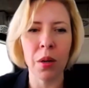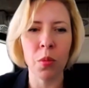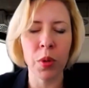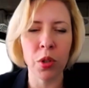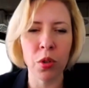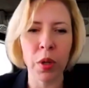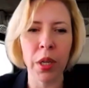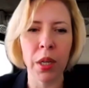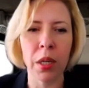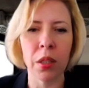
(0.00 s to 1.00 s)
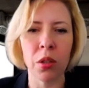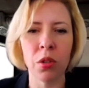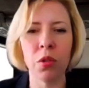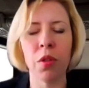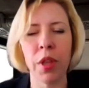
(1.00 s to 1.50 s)
we're doing
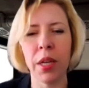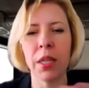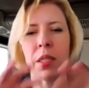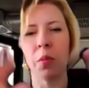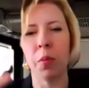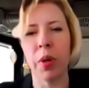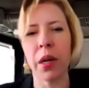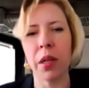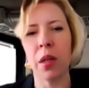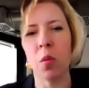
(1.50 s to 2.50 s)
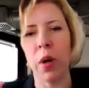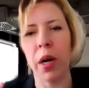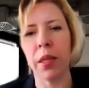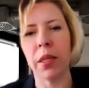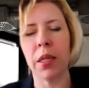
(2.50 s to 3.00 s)
two things in parallel.
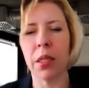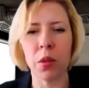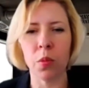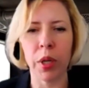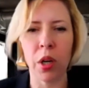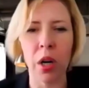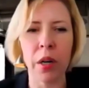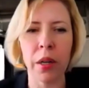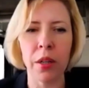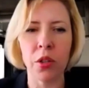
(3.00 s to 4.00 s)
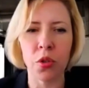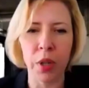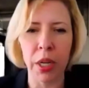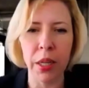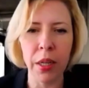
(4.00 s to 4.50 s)
One is we're currently
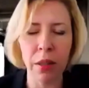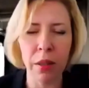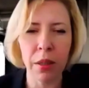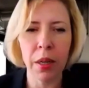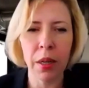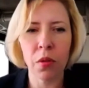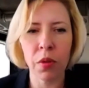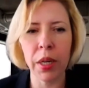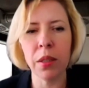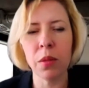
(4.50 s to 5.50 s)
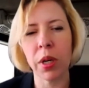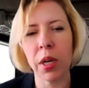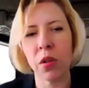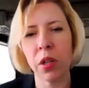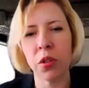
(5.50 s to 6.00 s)
trading, right? We're
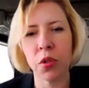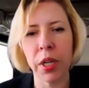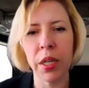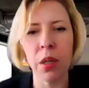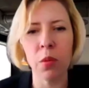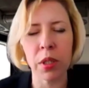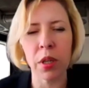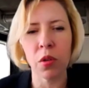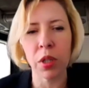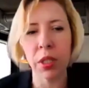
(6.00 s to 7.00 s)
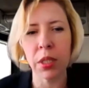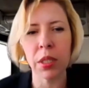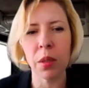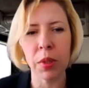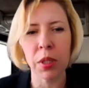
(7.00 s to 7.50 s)
currently trading with our
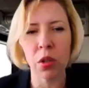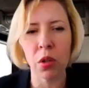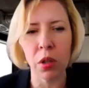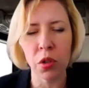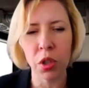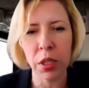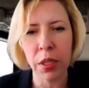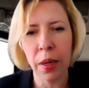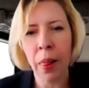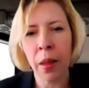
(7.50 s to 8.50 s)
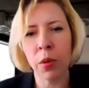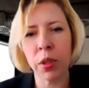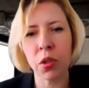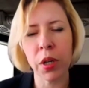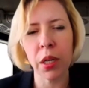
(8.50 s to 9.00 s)
existing methodologies.
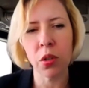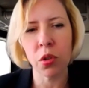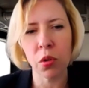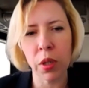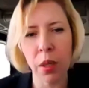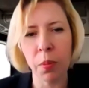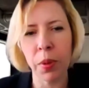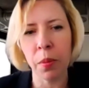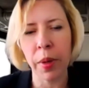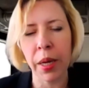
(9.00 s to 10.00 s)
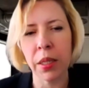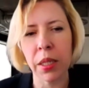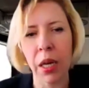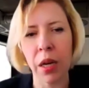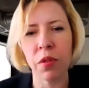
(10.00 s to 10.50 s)
We're trying to implement
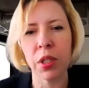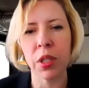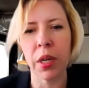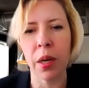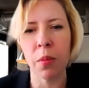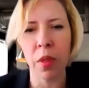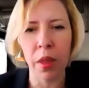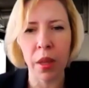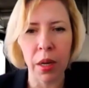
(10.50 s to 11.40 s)
every time the